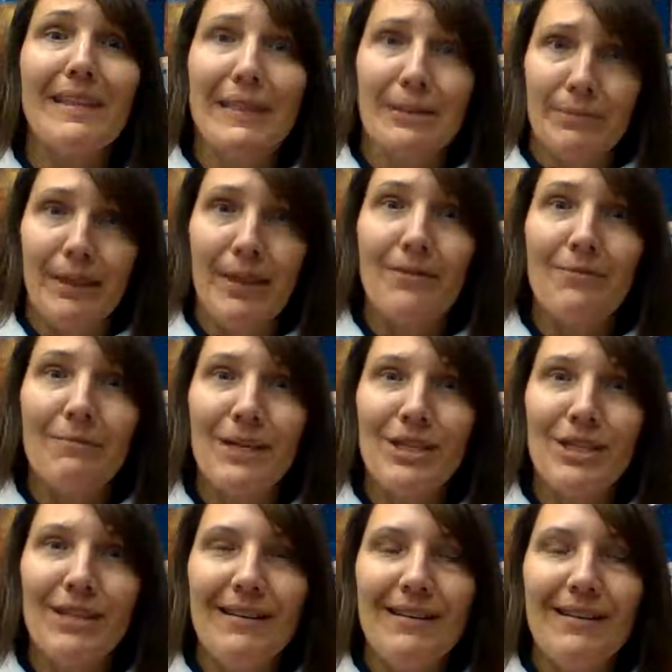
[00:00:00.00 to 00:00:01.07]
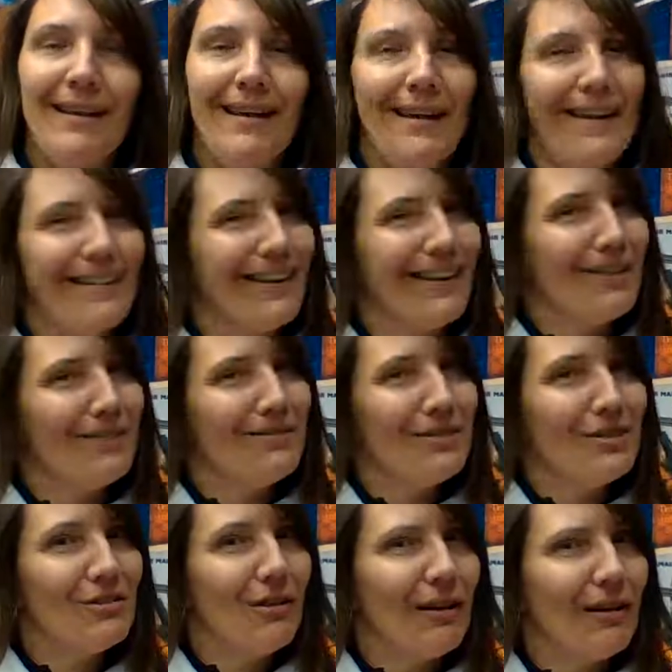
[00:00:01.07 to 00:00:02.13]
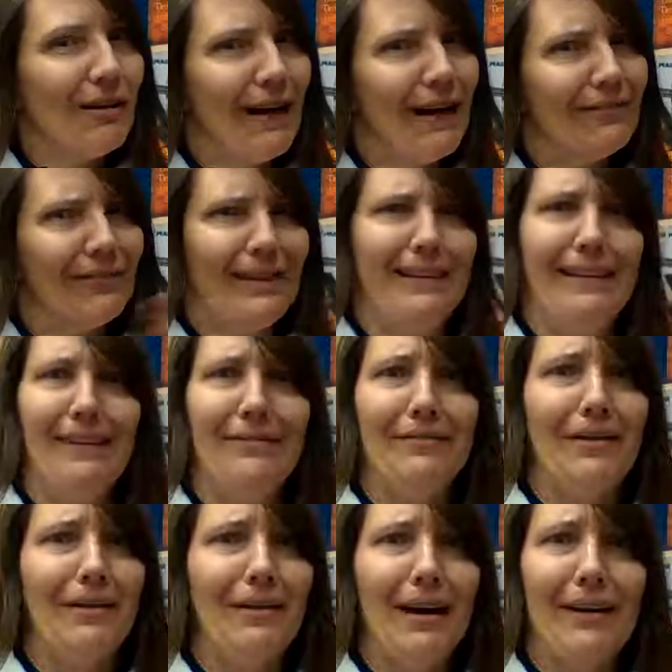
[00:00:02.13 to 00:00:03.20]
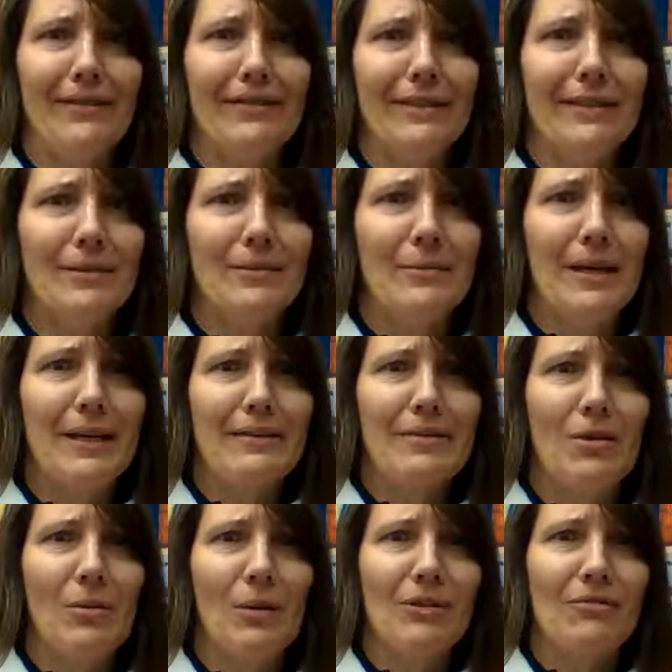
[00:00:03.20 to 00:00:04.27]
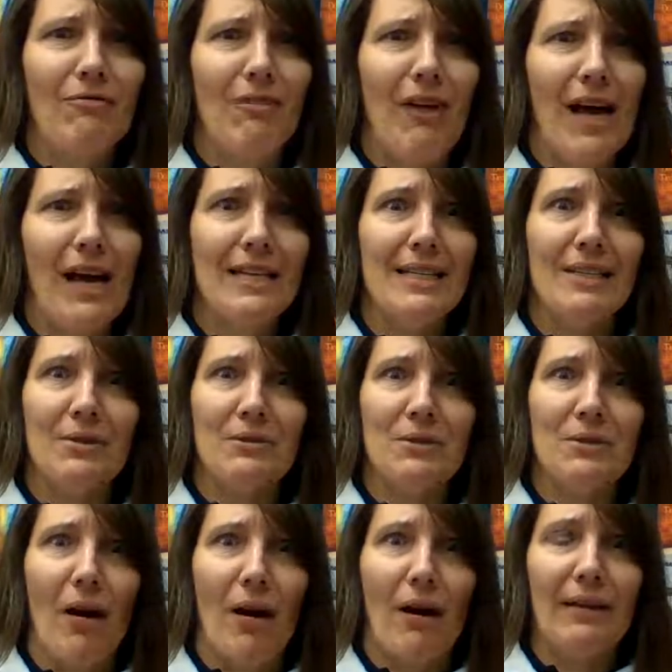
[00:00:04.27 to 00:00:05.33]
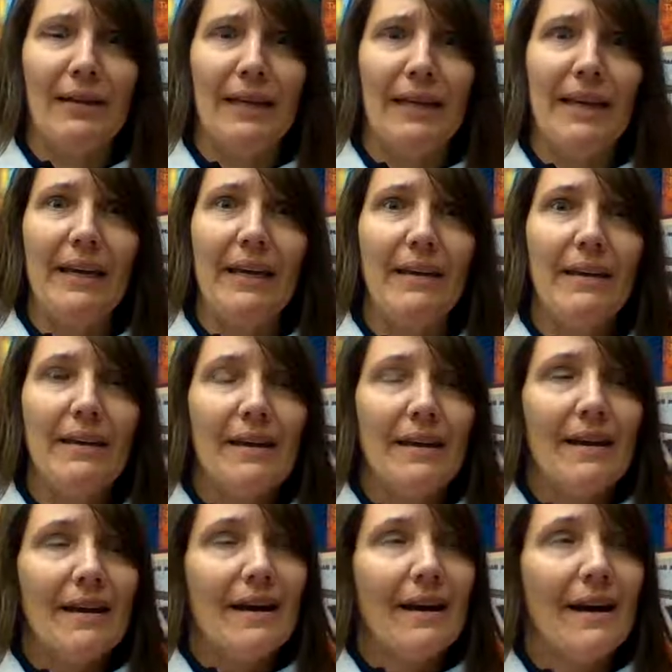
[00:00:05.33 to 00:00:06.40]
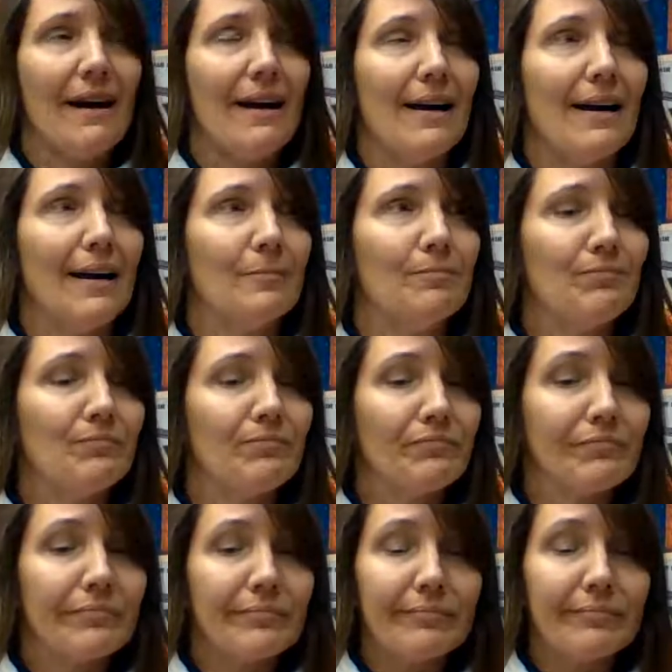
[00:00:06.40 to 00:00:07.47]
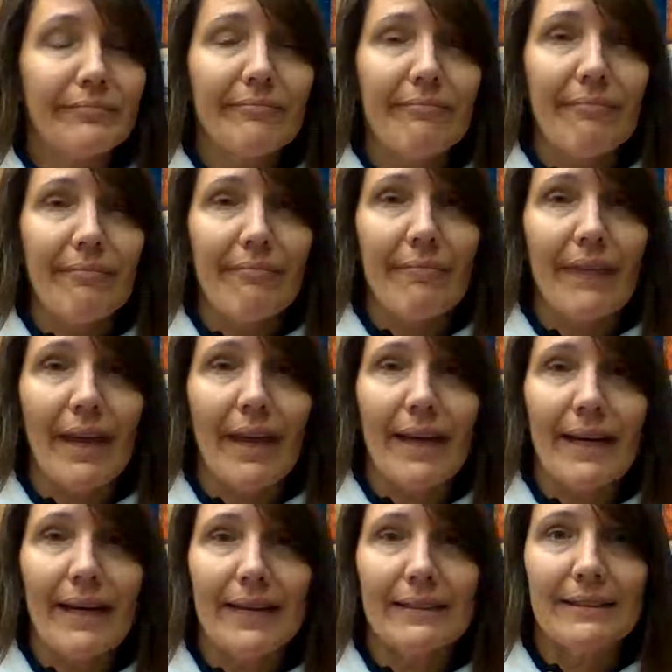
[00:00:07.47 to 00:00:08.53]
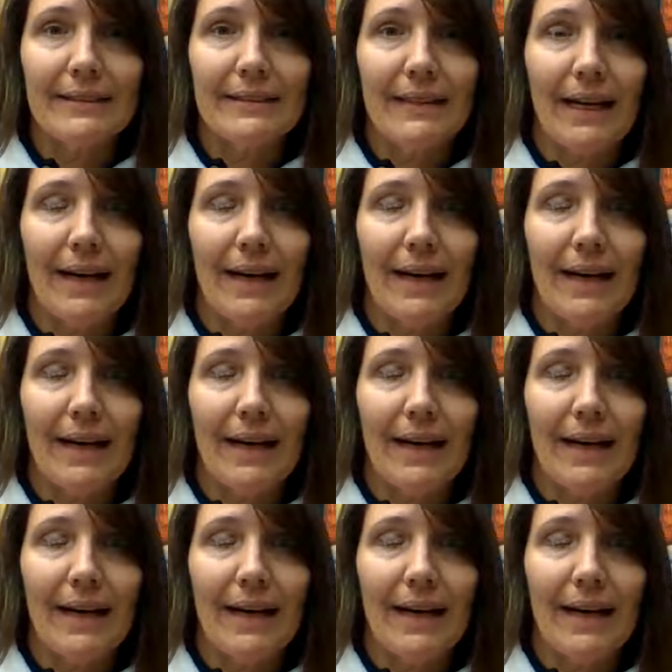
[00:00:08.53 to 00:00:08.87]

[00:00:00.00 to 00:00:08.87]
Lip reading: complete your mission and then go and do our craft. I love the craft this week. It's so much fun and so sparkly. Um, and